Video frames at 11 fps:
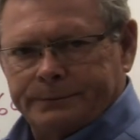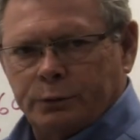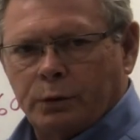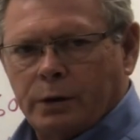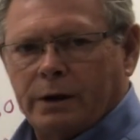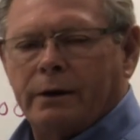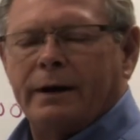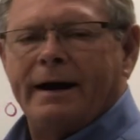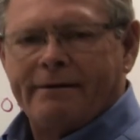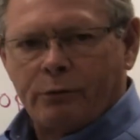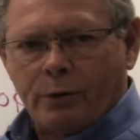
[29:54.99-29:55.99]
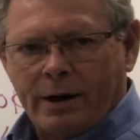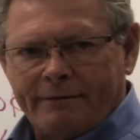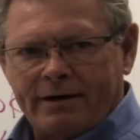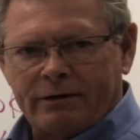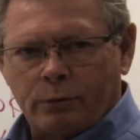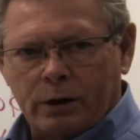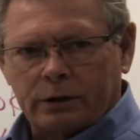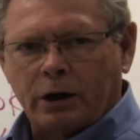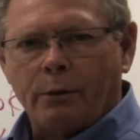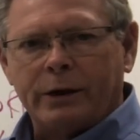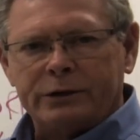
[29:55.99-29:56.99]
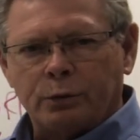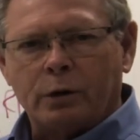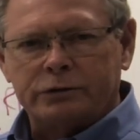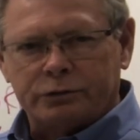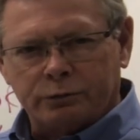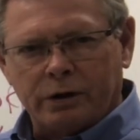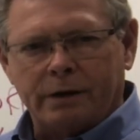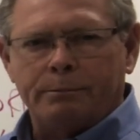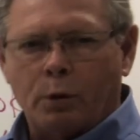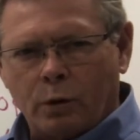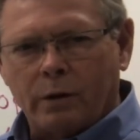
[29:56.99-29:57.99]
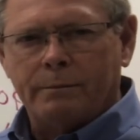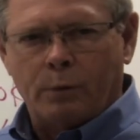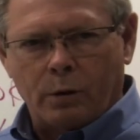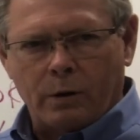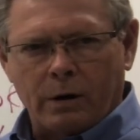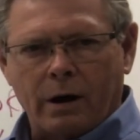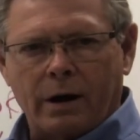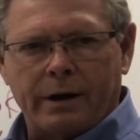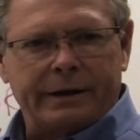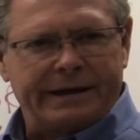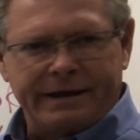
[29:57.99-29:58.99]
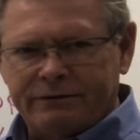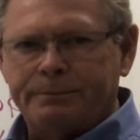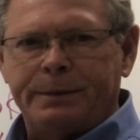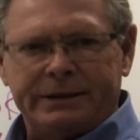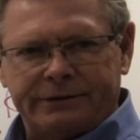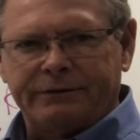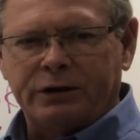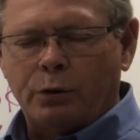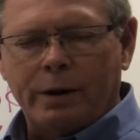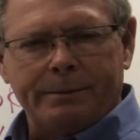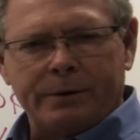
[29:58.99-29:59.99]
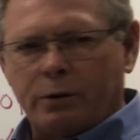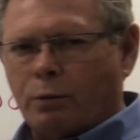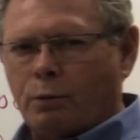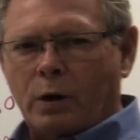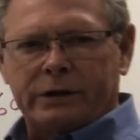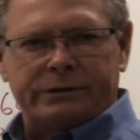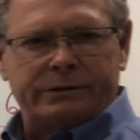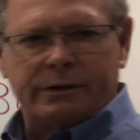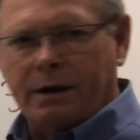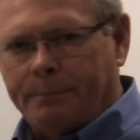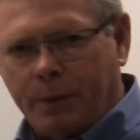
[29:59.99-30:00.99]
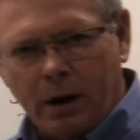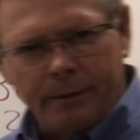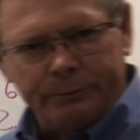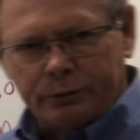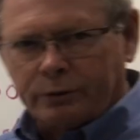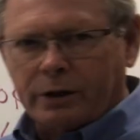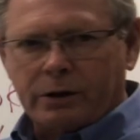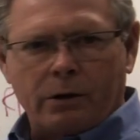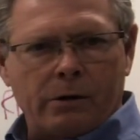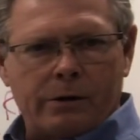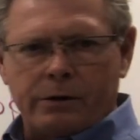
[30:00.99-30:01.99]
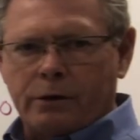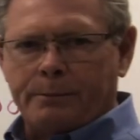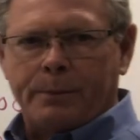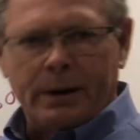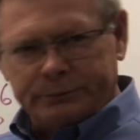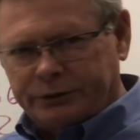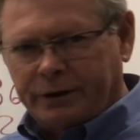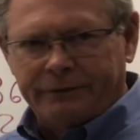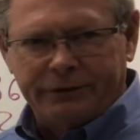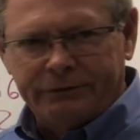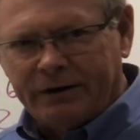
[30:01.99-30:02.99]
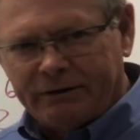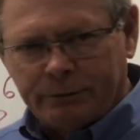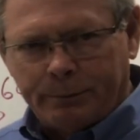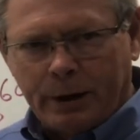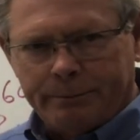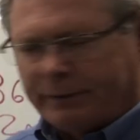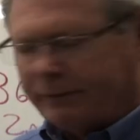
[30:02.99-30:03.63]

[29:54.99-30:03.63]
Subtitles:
Well, everywhere I've ever worked always wants to run more and more on a given piece of equipment, or wants a pump to run harder, or pump stuff you've never pumped